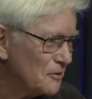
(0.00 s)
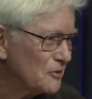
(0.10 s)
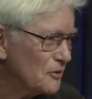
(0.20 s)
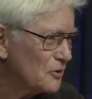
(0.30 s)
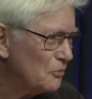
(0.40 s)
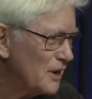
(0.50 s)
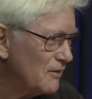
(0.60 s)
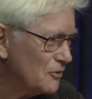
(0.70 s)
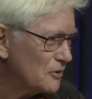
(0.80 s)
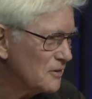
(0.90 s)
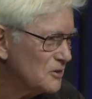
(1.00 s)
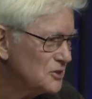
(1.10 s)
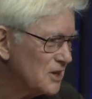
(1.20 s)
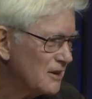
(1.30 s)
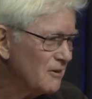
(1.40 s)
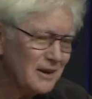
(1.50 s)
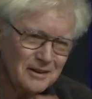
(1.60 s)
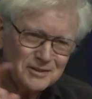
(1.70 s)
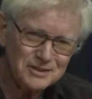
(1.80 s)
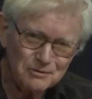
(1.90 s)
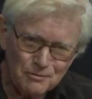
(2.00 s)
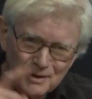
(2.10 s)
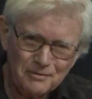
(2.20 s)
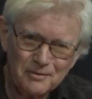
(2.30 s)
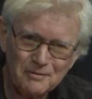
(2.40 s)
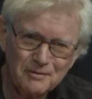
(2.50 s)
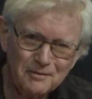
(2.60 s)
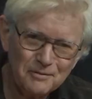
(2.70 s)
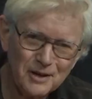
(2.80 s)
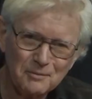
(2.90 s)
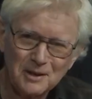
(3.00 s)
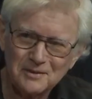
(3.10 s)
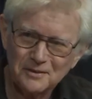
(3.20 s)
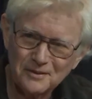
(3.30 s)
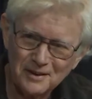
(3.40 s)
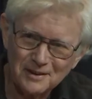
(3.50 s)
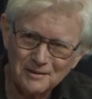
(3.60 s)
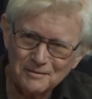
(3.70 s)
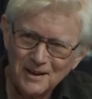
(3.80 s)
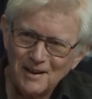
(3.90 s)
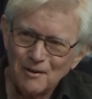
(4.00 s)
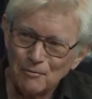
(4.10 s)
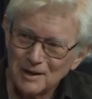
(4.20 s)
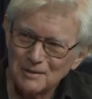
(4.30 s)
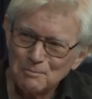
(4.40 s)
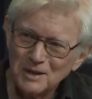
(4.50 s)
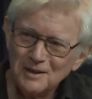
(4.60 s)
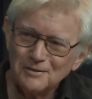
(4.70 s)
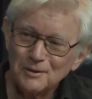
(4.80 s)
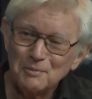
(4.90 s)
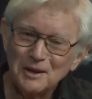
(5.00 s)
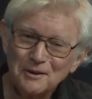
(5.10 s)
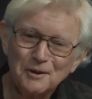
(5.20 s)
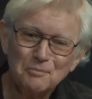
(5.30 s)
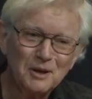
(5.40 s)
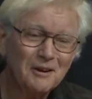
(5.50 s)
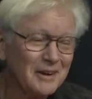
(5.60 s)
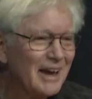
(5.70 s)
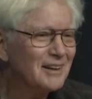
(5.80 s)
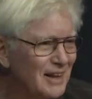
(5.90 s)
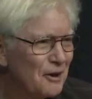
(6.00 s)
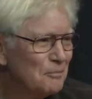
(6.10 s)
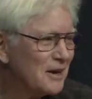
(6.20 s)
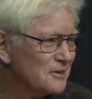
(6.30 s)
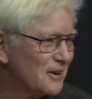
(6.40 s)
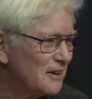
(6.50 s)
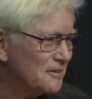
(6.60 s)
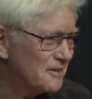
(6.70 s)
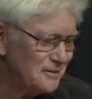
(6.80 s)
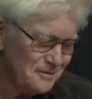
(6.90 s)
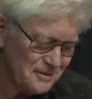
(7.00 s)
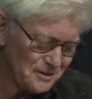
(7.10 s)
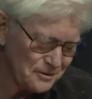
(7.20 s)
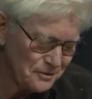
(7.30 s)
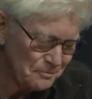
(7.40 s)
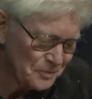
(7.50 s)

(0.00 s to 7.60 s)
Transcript: So it's a way of sort of generating, reframing this kind of what it means to be a good parent. I allowed my child to do this.